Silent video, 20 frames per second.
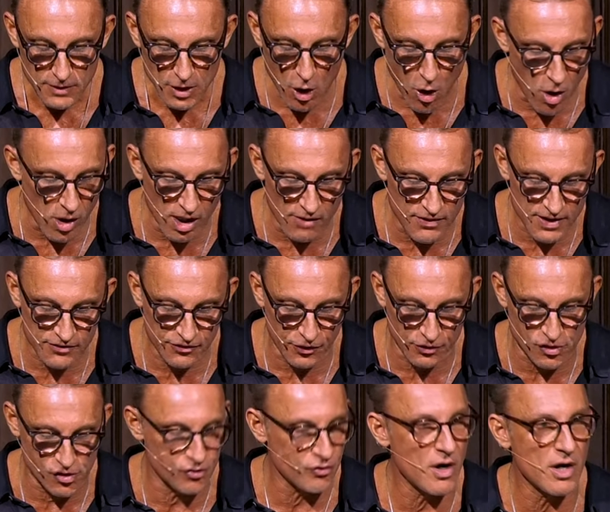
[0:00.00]
All of us are
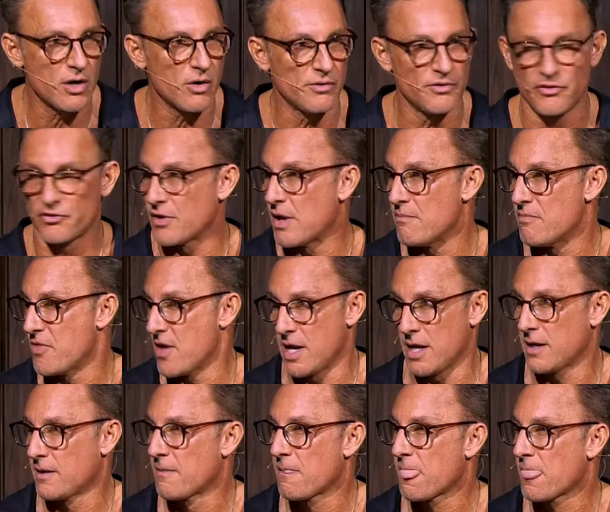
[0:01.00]
drunk on
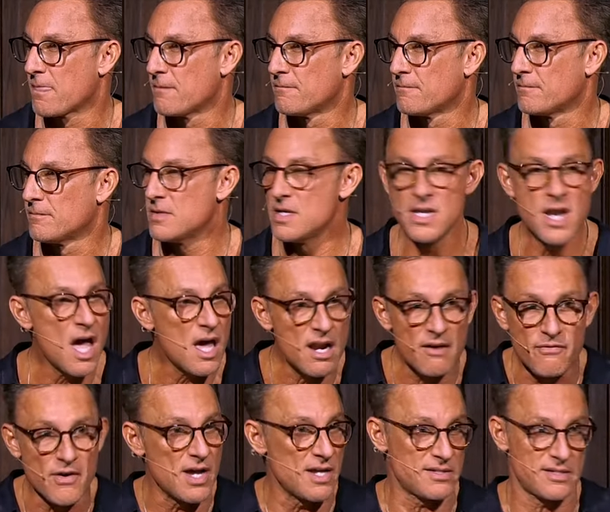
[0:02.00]
something. None
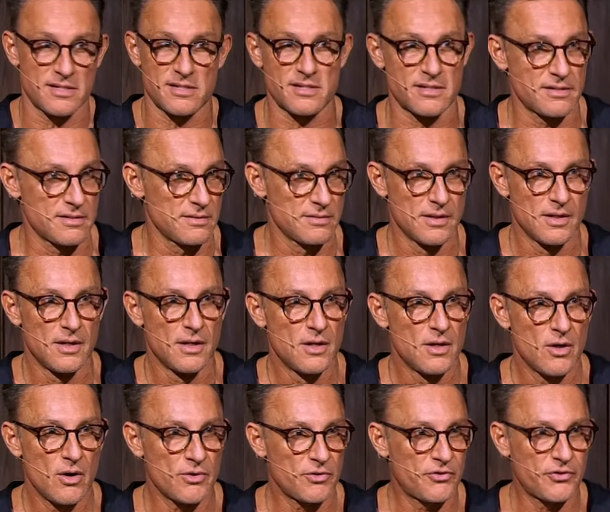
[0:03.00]
of us
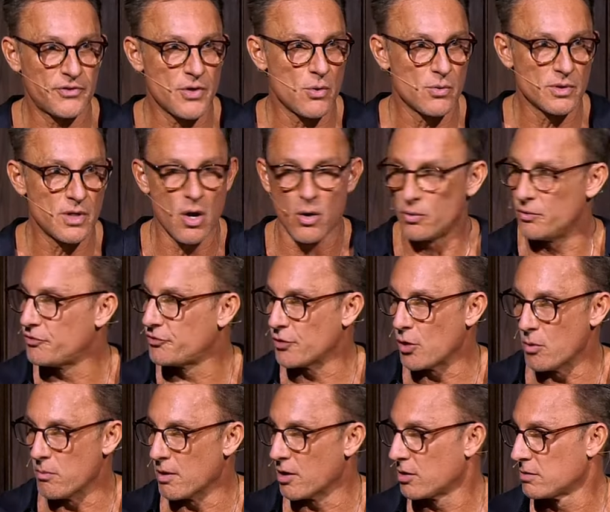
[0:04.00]
are stone cold
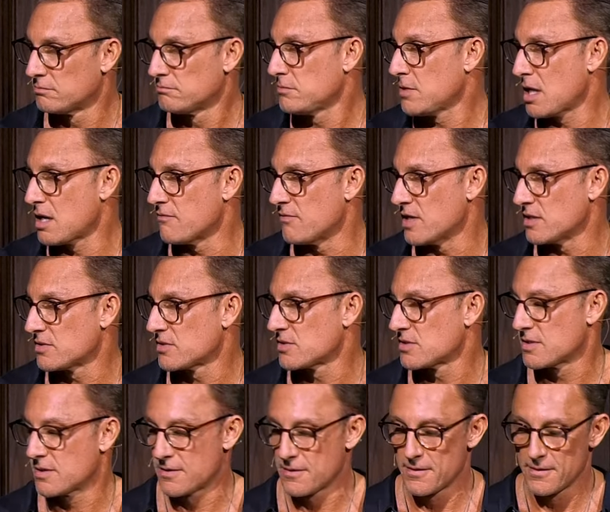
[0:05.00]
sober. None of us.